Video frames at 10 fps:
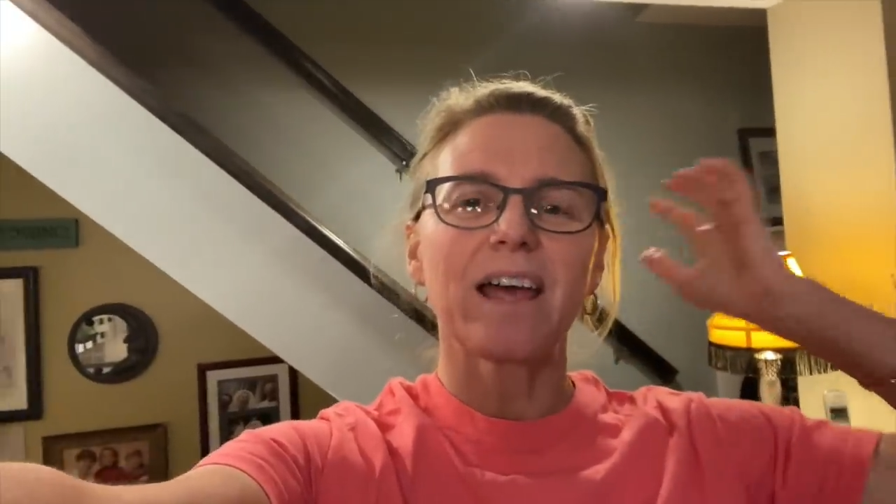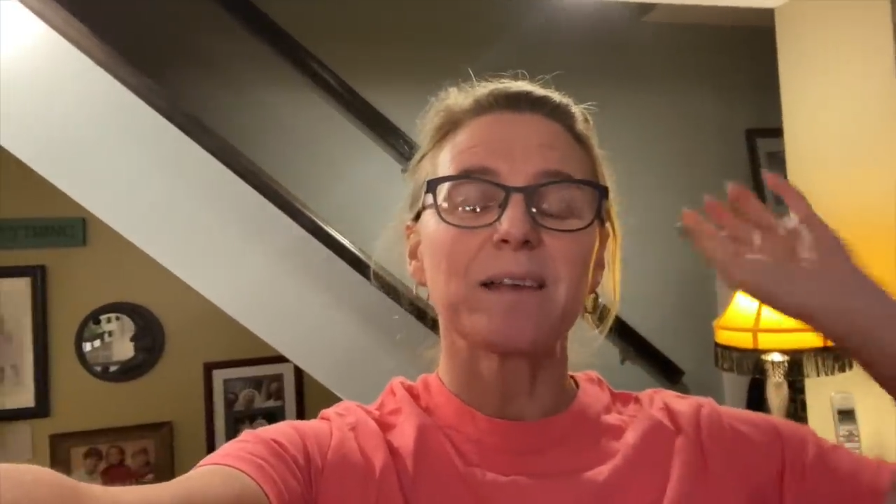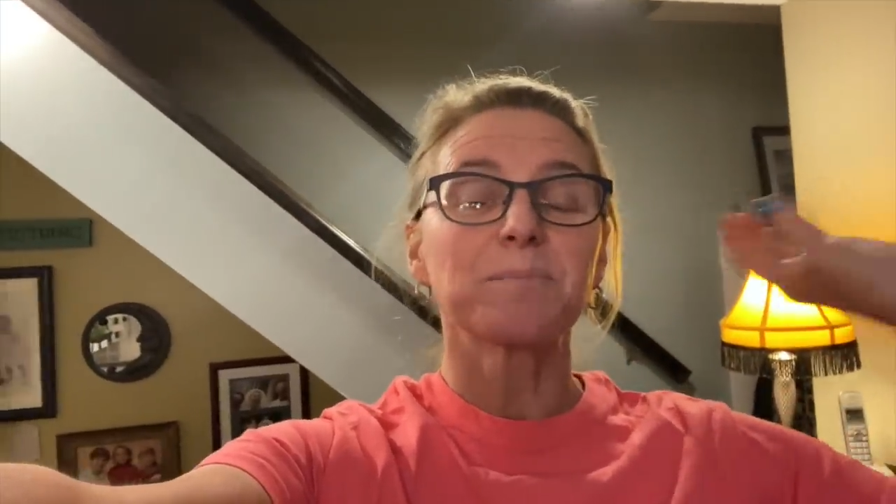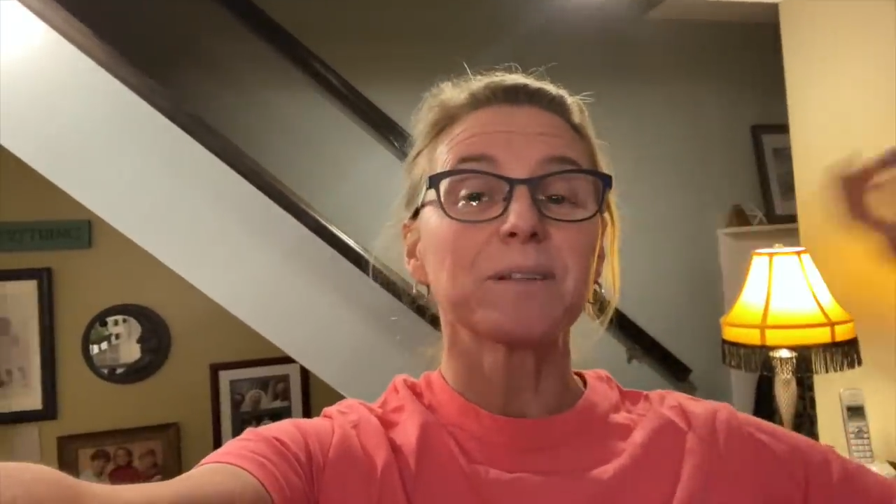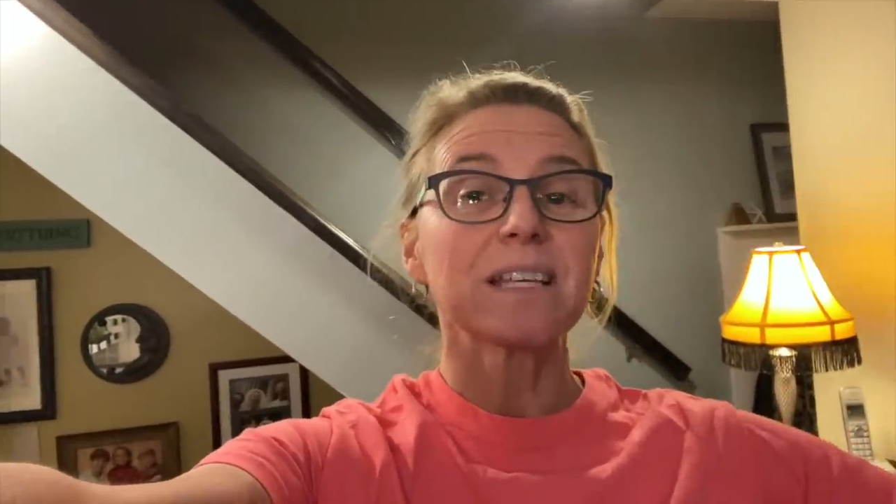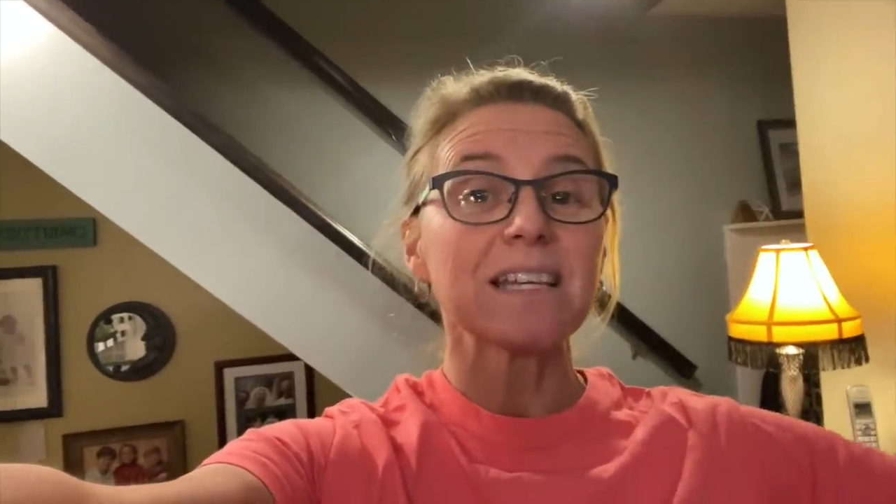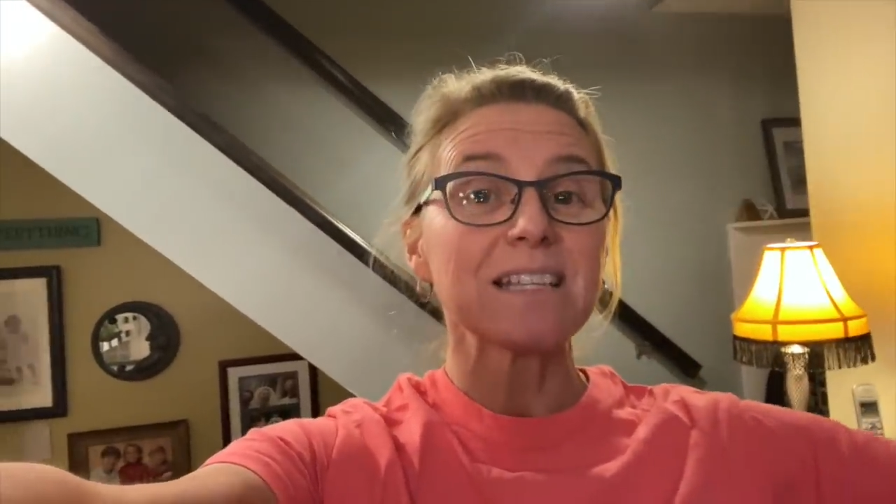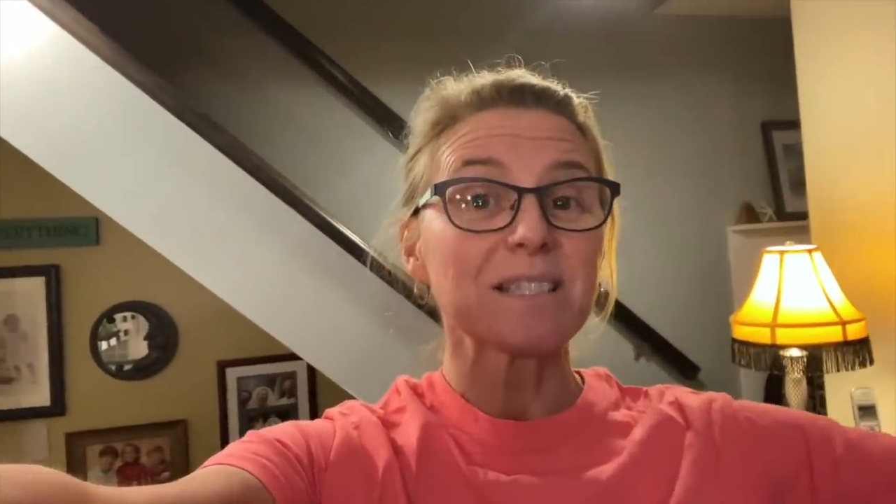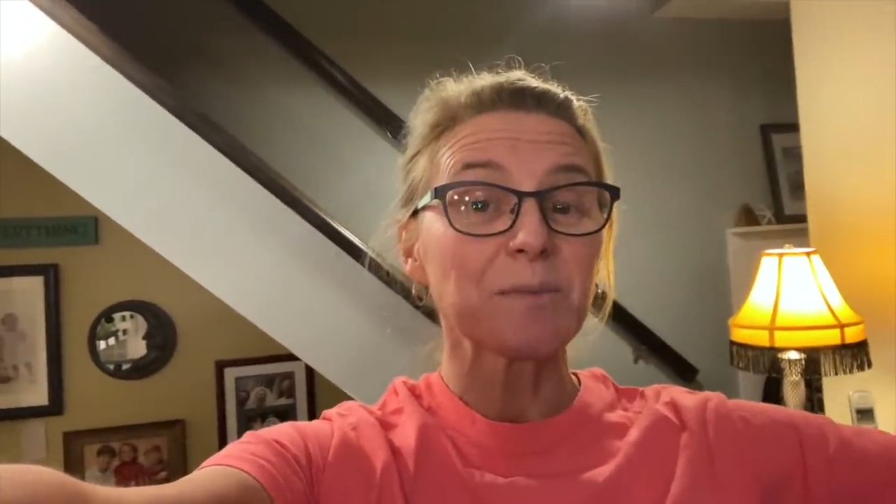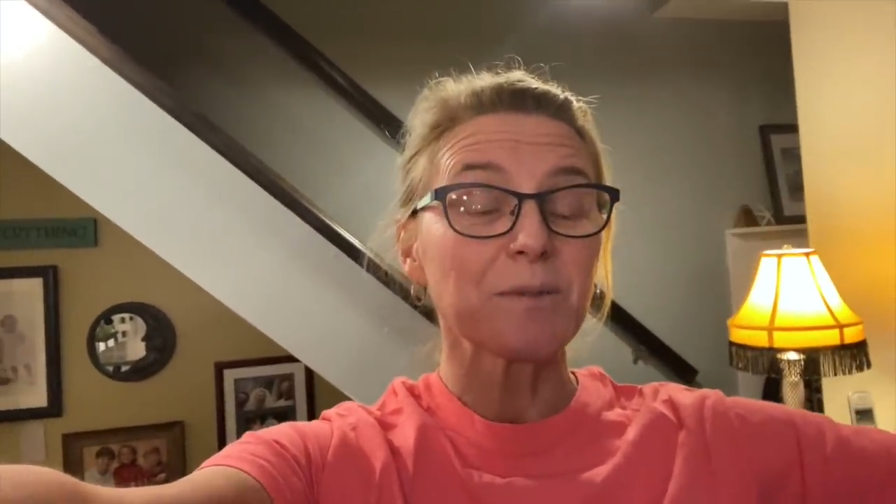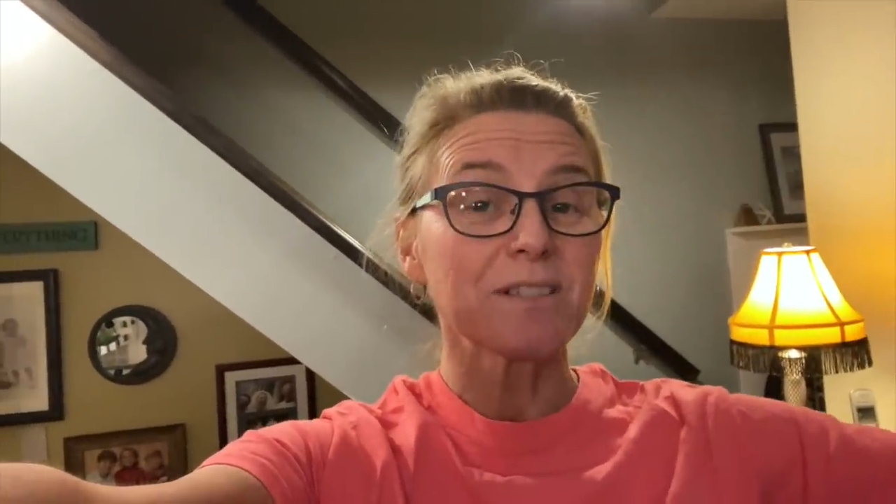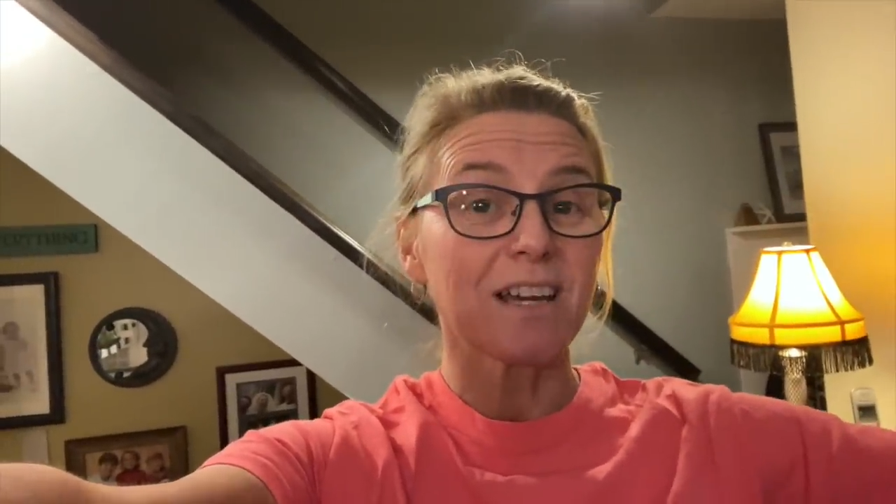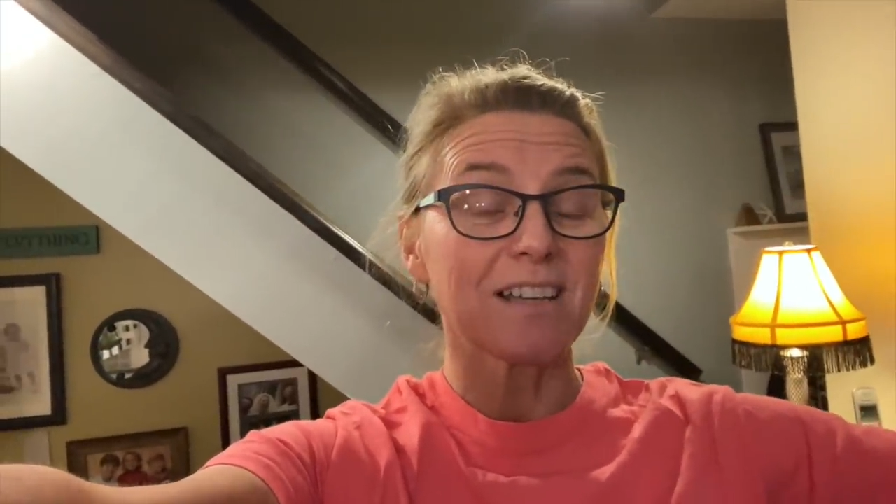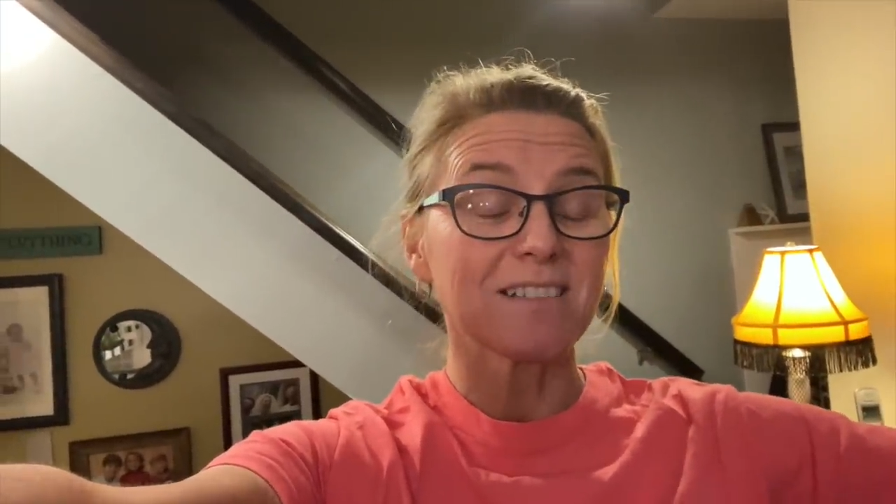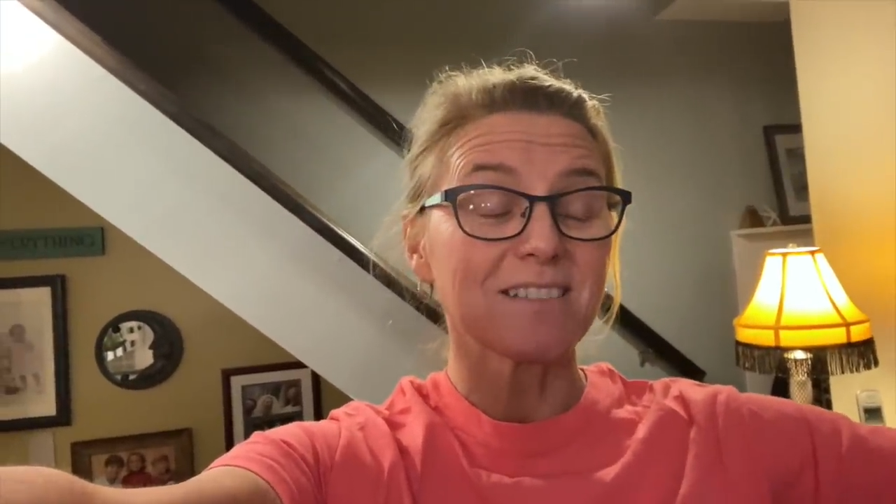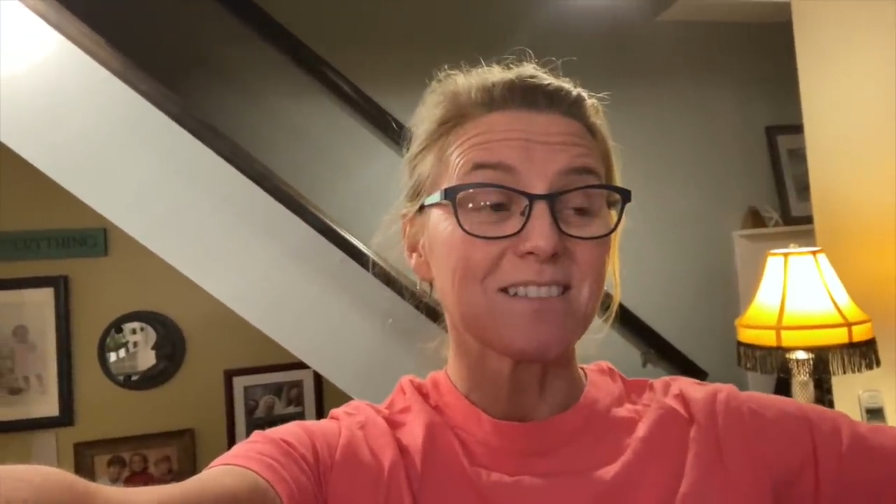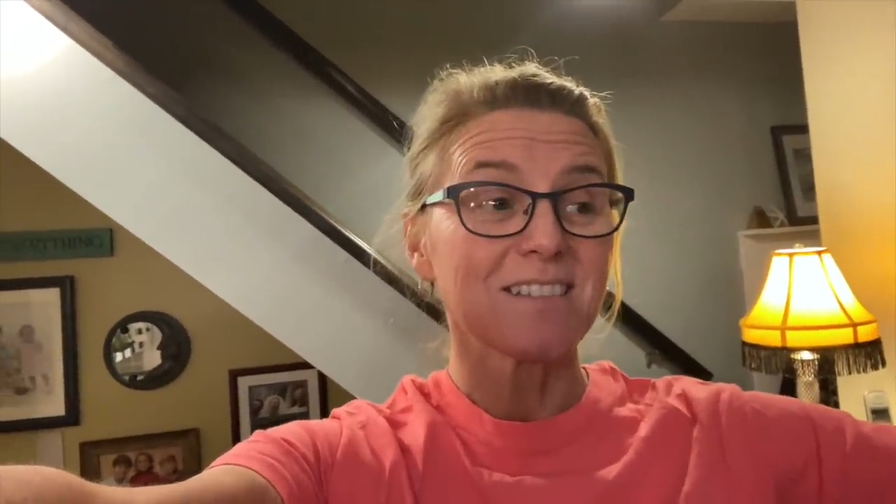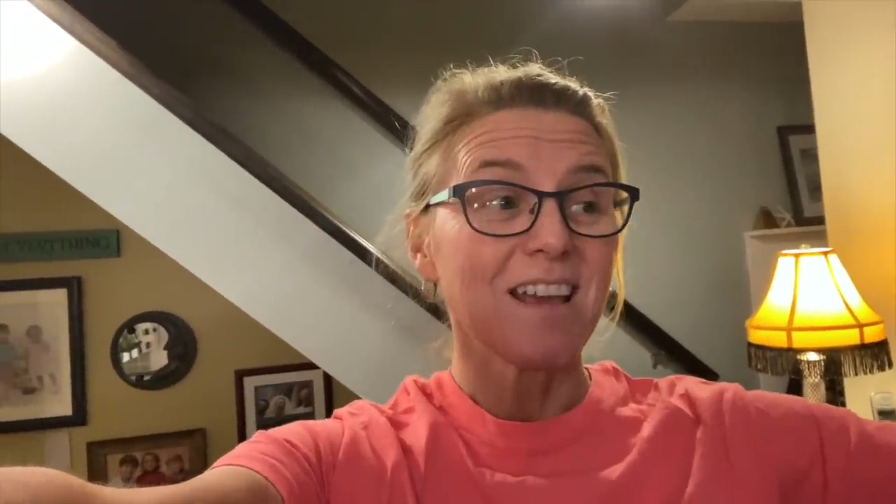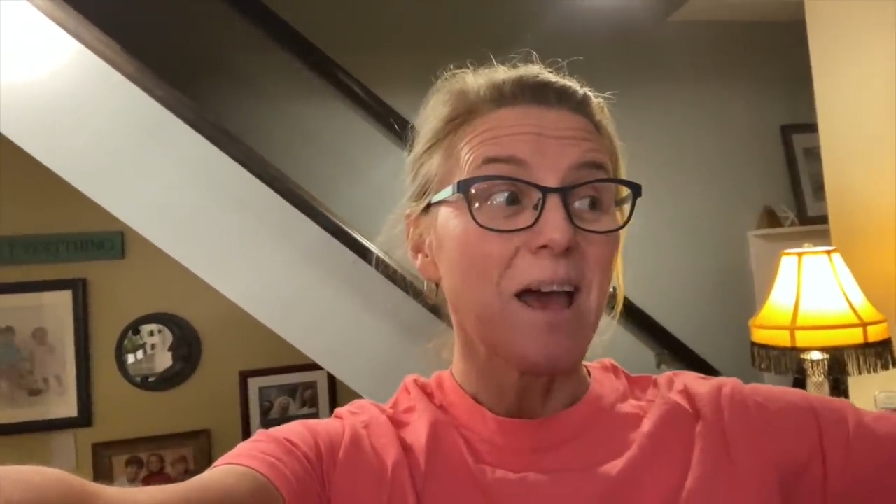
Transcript: and pleased to present